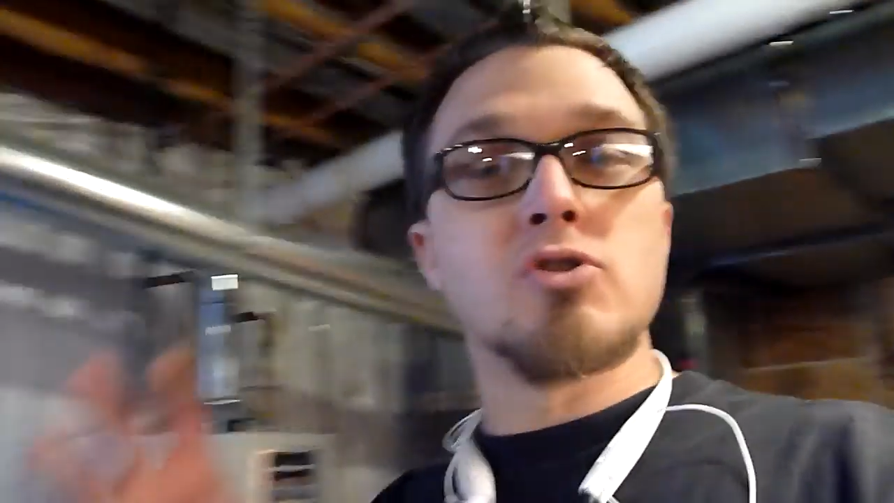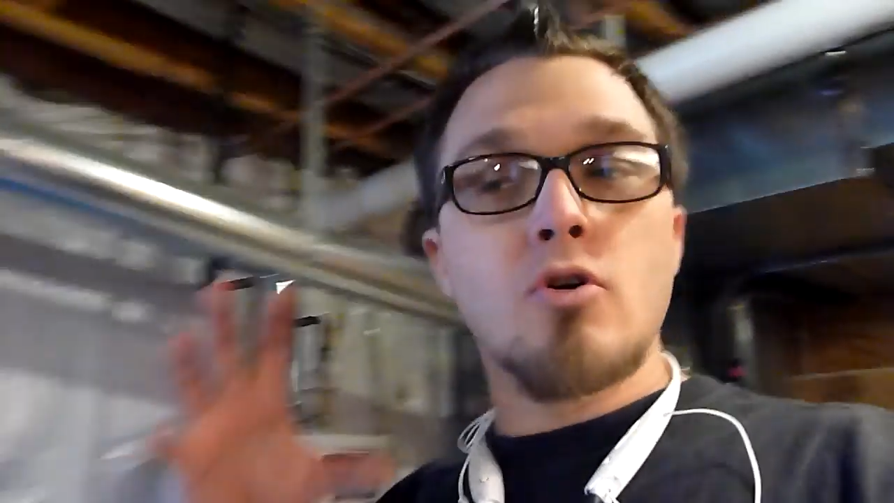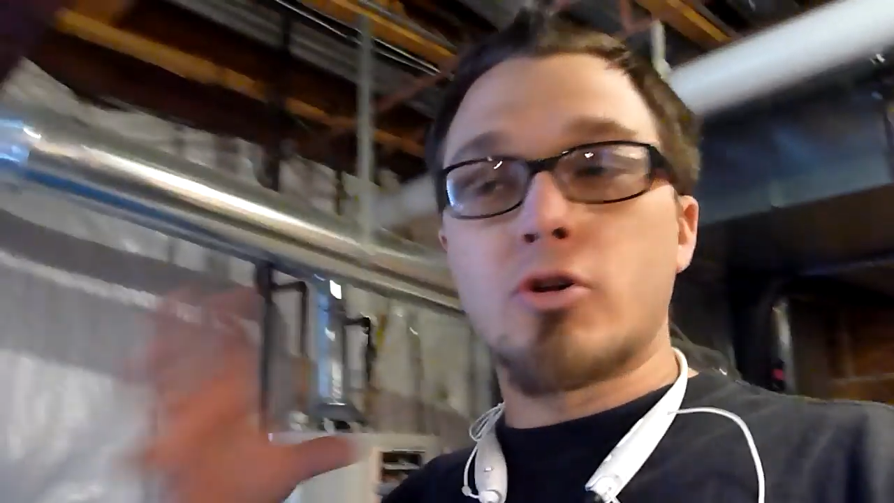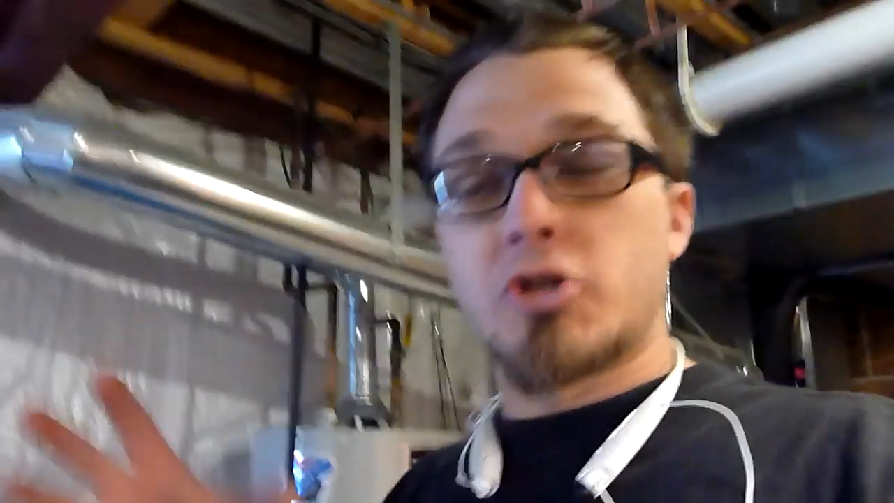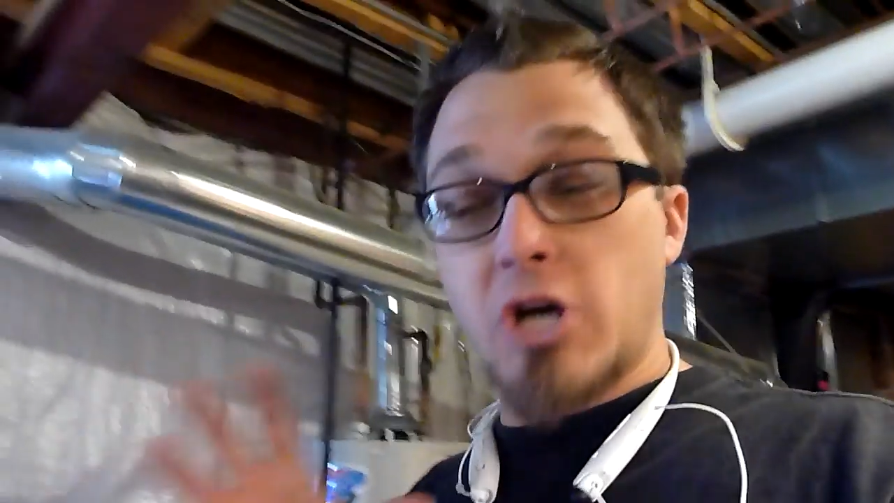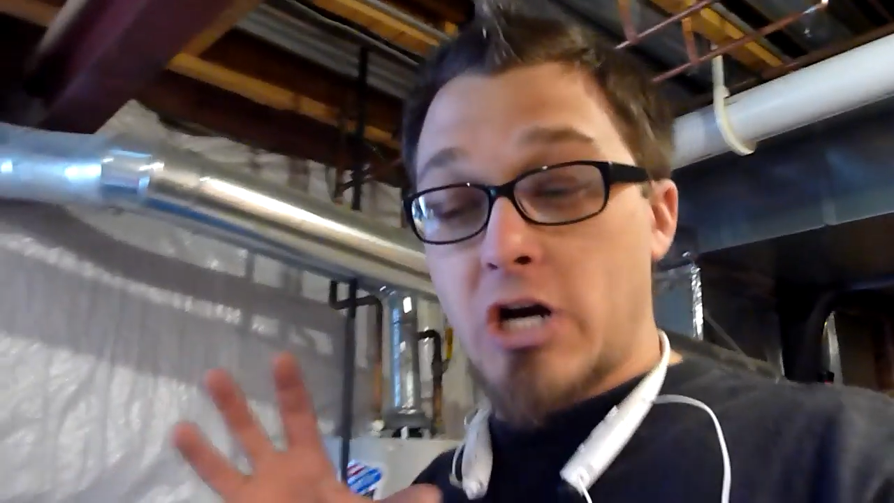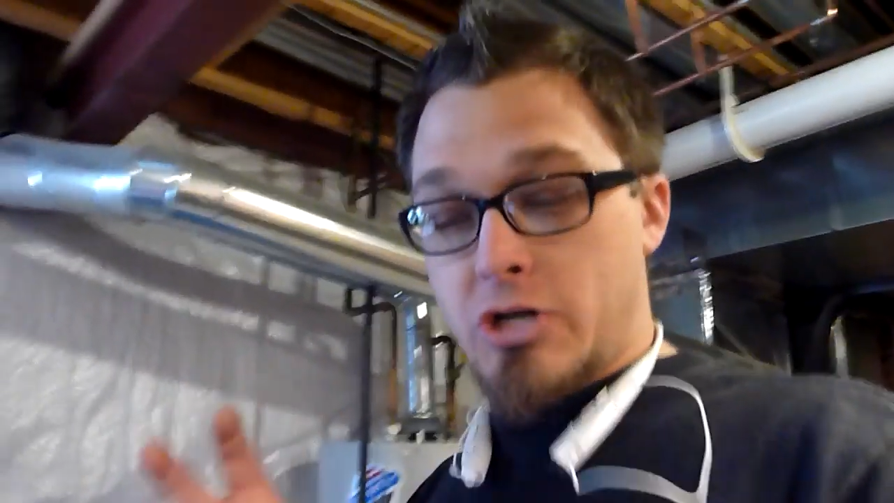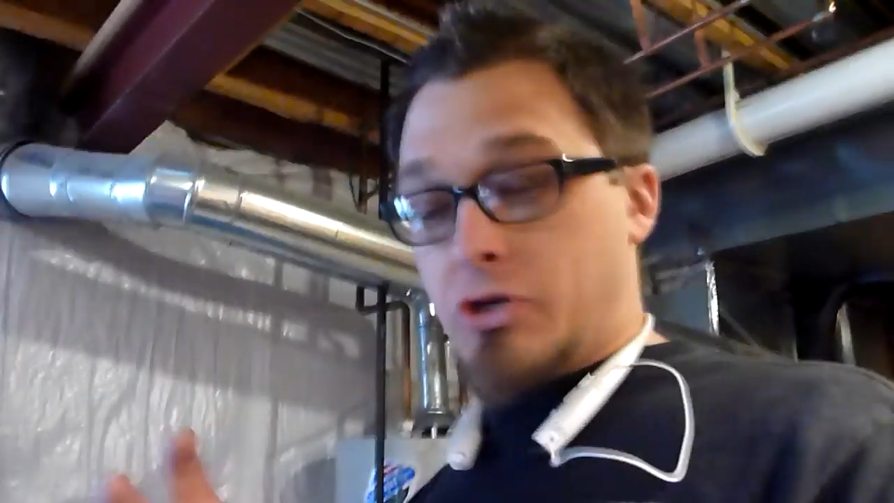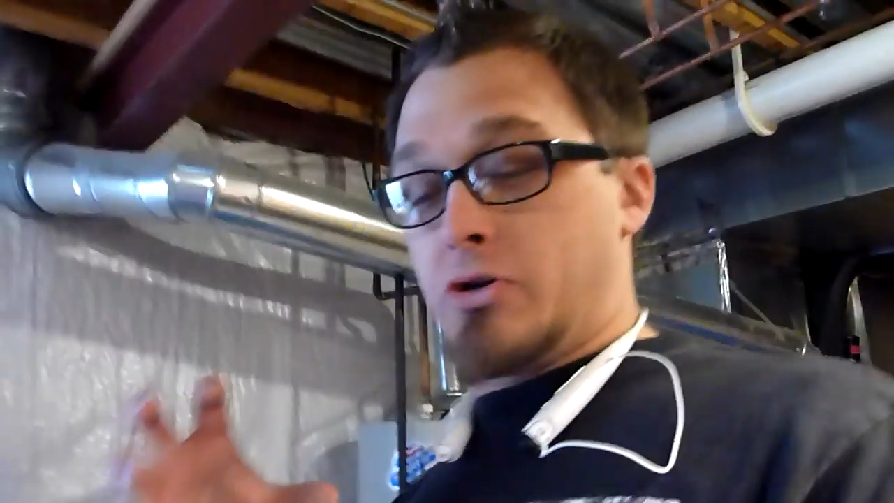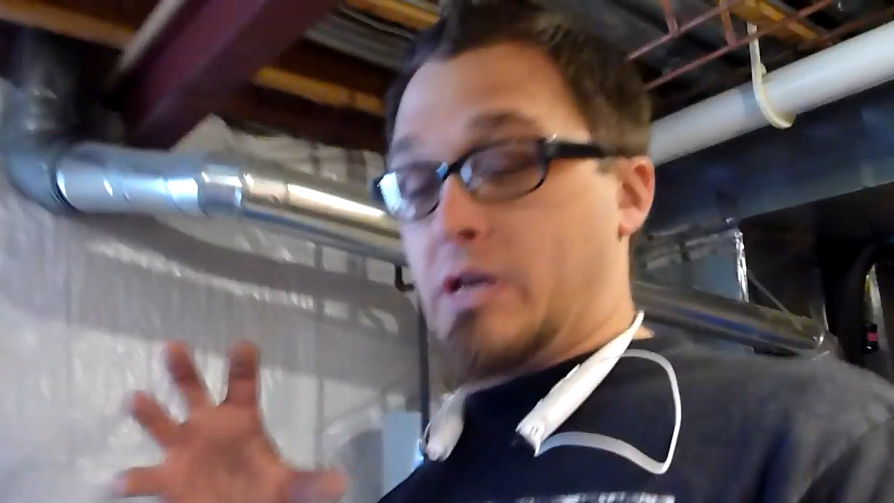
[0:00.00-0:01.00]
old
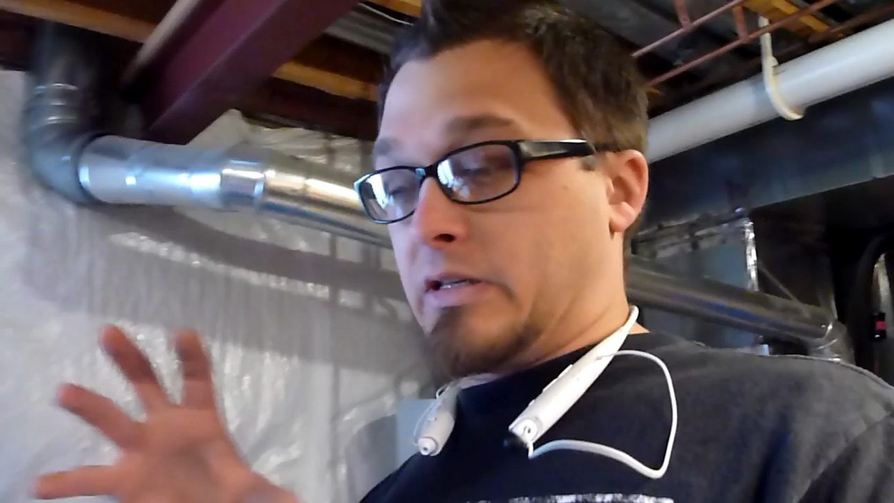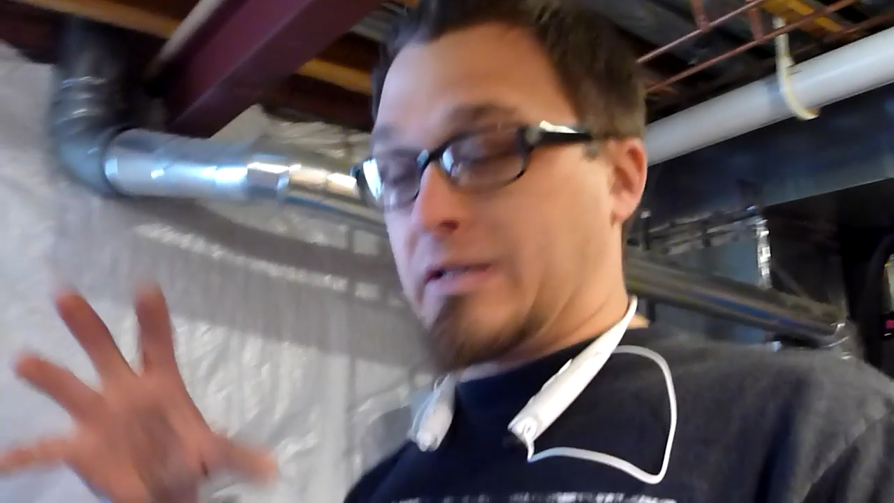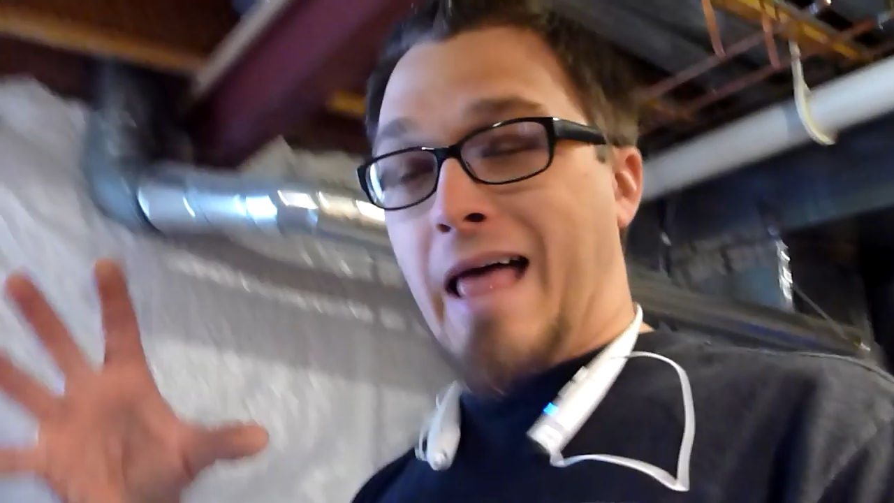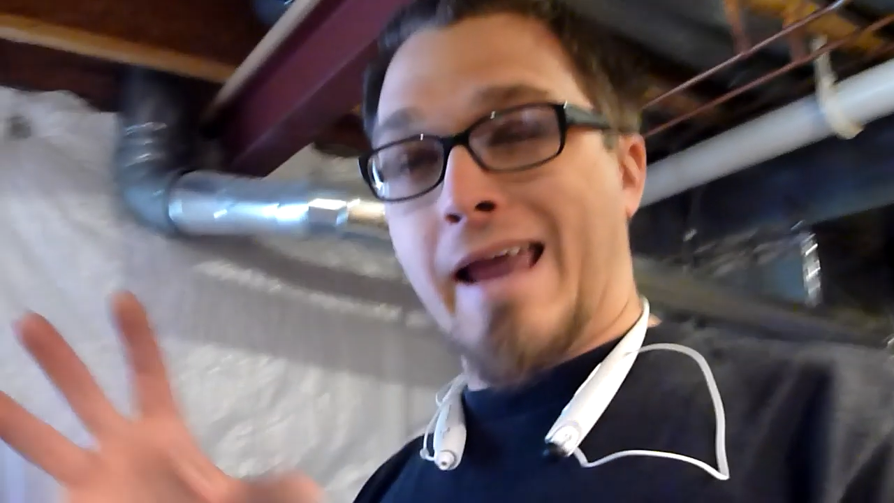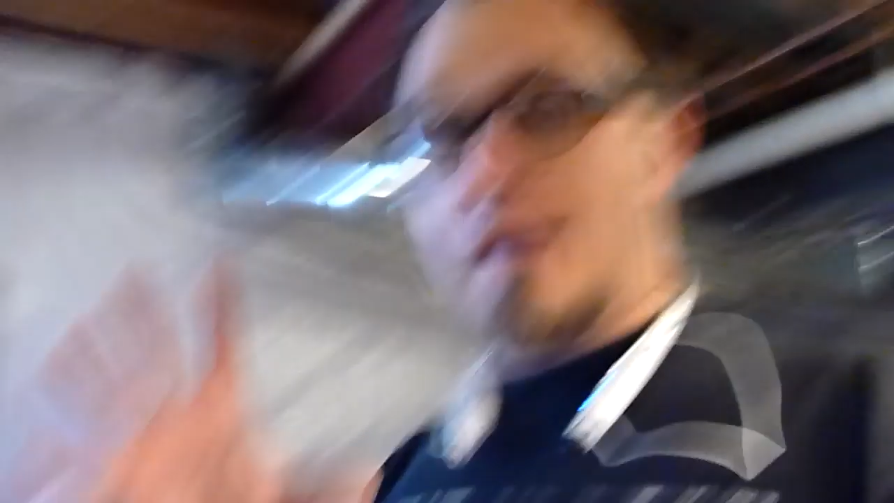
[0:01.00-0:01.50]
charger that's like